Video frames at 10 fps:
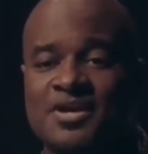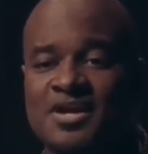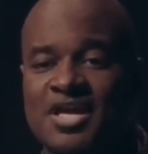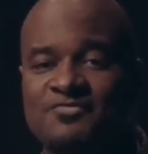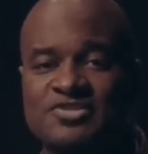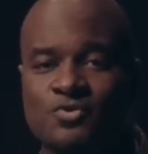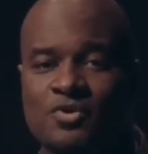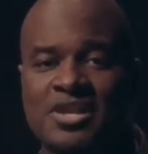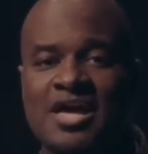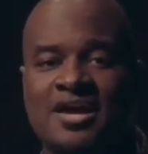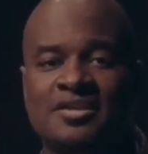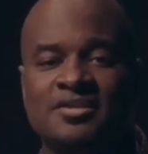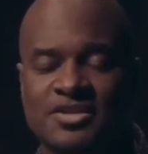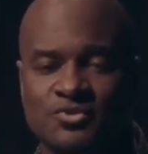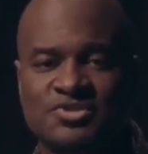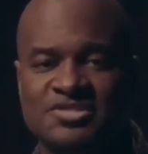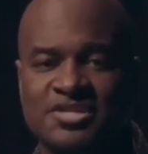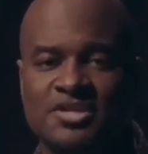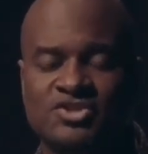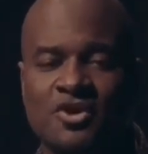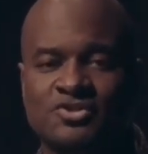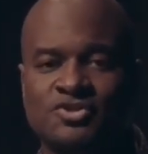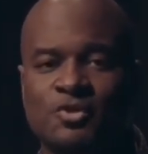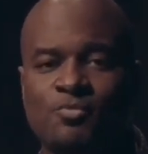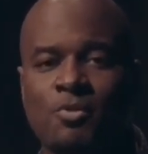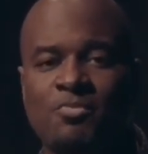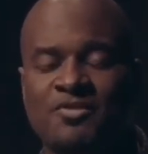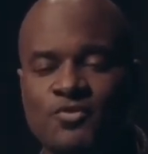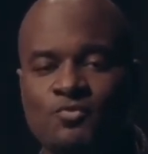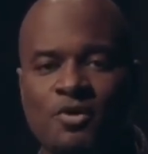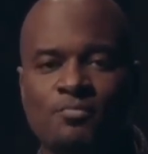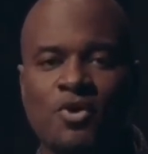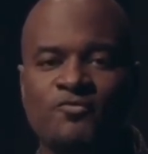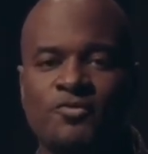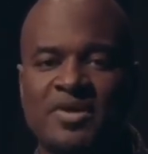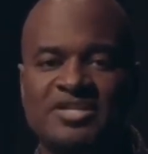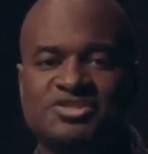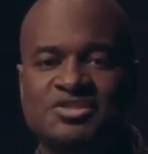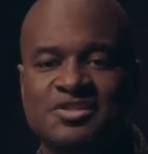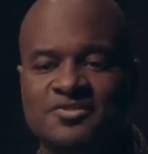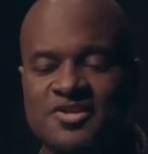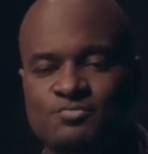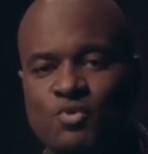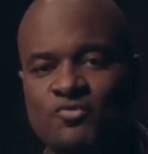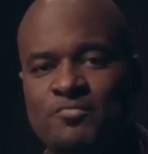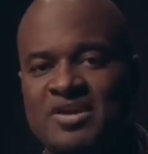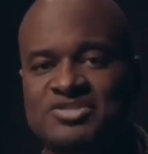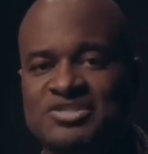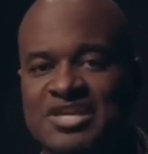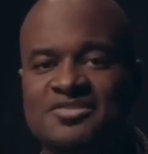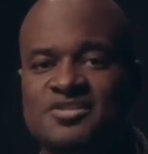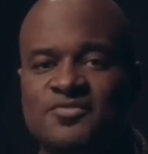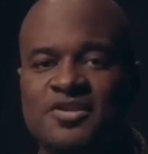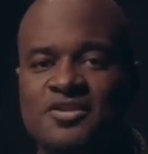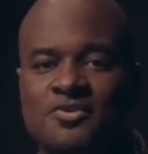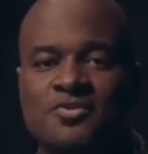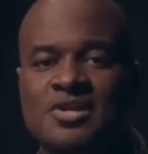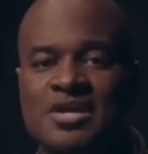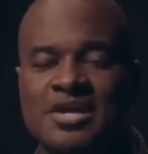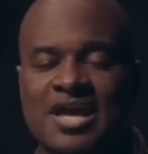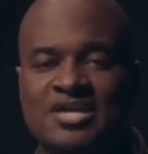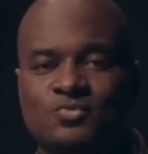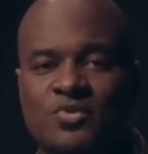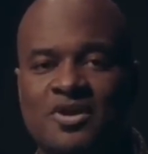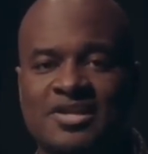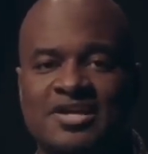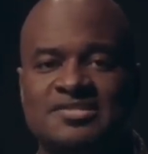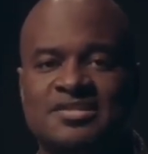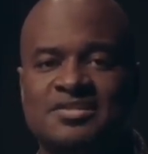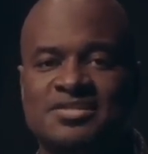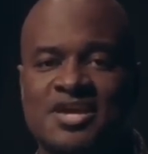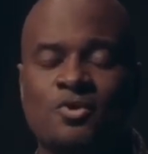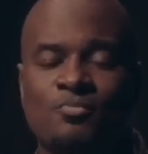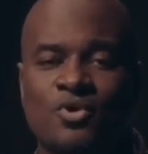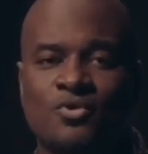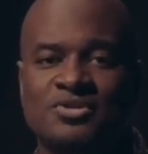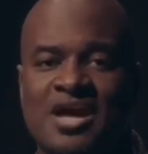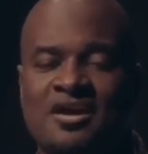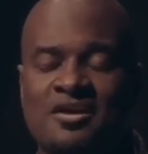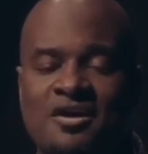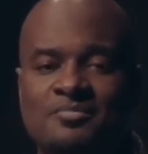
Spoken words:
If it's online, I usually tend to charge a little more, but if you want more information, there's more information in this video, as well as darylmerle.com.